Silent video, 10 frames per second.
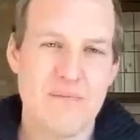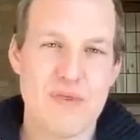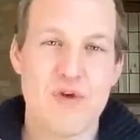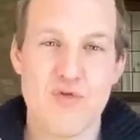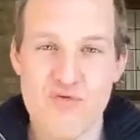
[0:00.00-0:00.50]

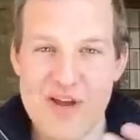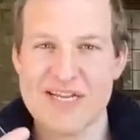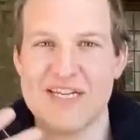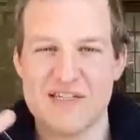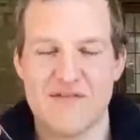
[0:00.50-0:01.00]
your
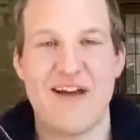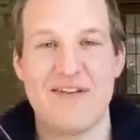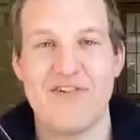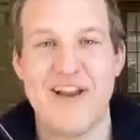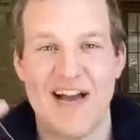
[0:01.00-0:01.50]
risk as a
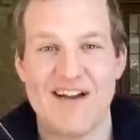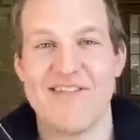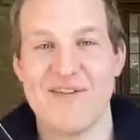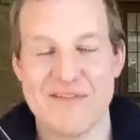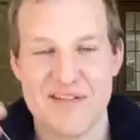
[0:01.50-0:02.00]
founder in
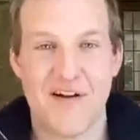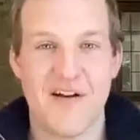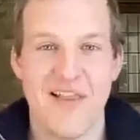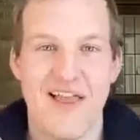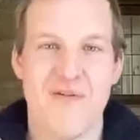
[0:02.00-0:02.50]
hiring them is a
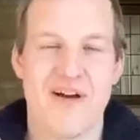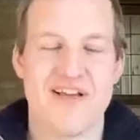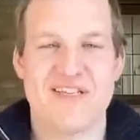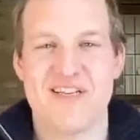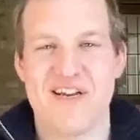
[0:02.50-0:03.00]
lot lower.
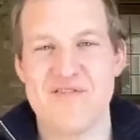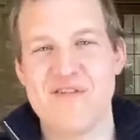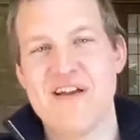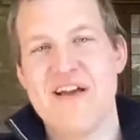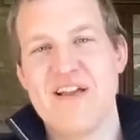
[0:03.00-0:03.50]

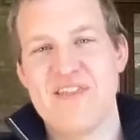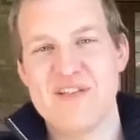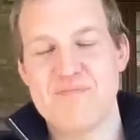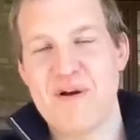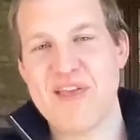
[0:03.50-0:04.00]
So
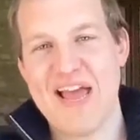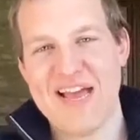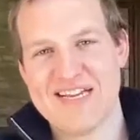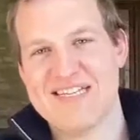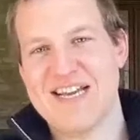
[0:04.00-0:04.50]
there's both
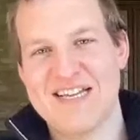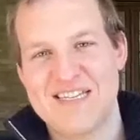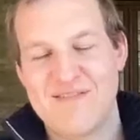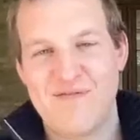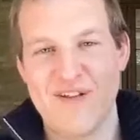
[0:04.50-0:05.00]

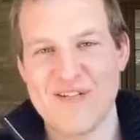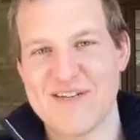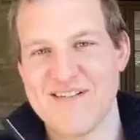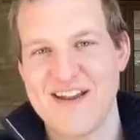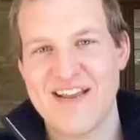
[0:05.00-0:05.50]
access,
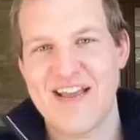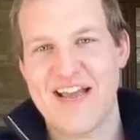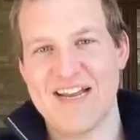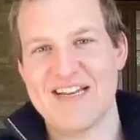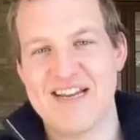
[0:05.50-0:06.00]
filtering,
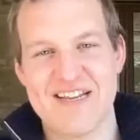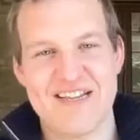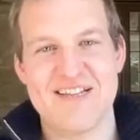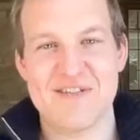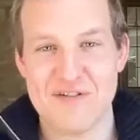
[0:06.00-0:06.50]

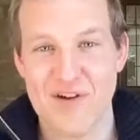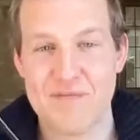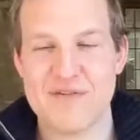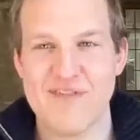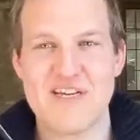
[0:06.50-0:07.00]
and sort of
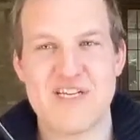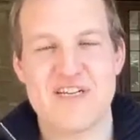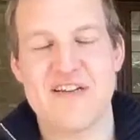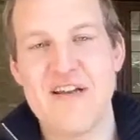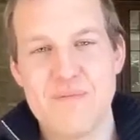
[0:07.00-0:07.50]

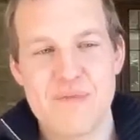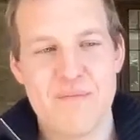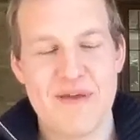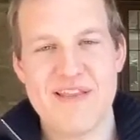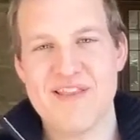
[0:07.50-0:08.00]
observation
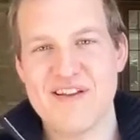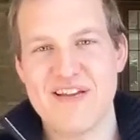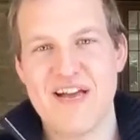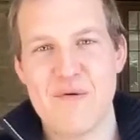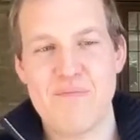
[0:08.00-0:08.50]
mean
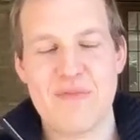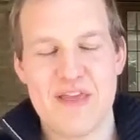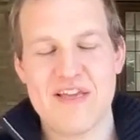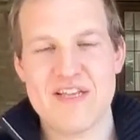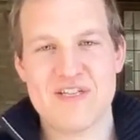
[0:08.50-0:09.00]
that
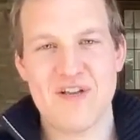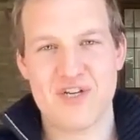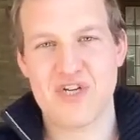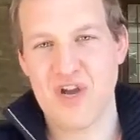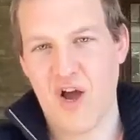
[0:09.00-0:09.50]
it's
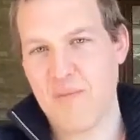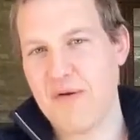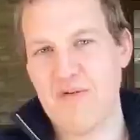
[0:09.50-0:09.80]
such a common